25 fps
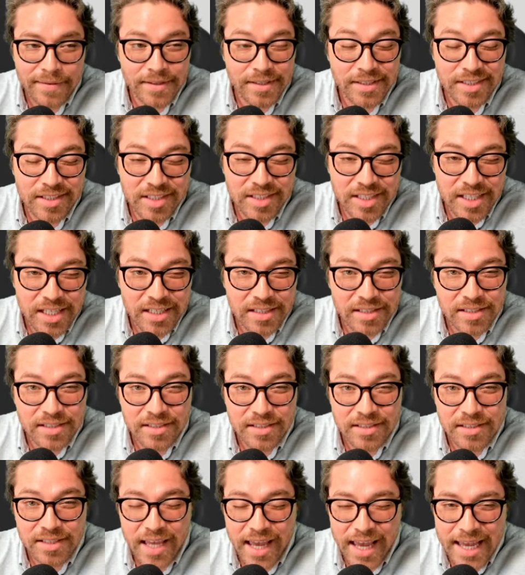
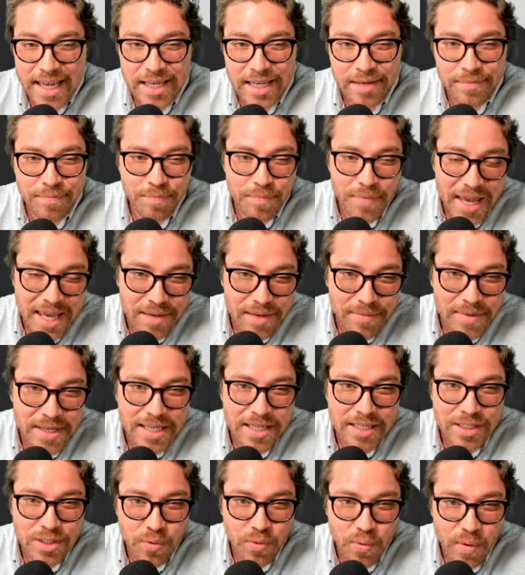six, eight,
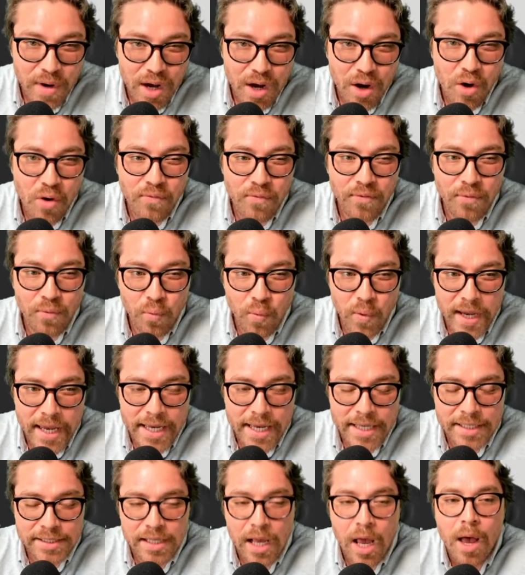maybe 12
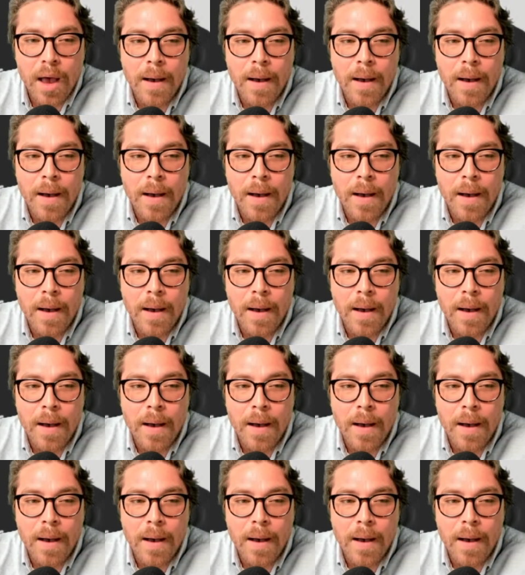weeks.